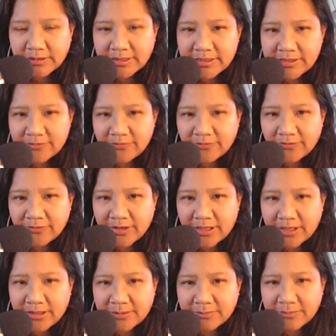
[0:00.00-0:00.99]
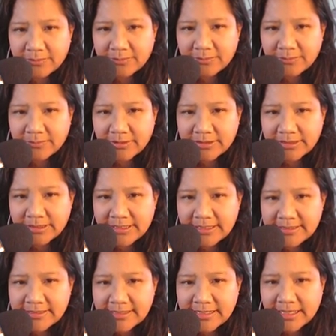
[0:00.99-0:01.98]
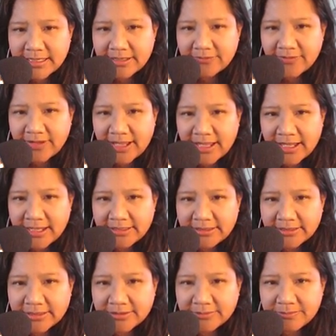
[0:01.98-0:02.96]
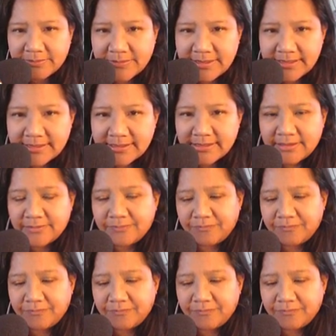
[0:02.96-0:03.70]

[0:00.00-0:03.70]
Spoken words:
list from list of items,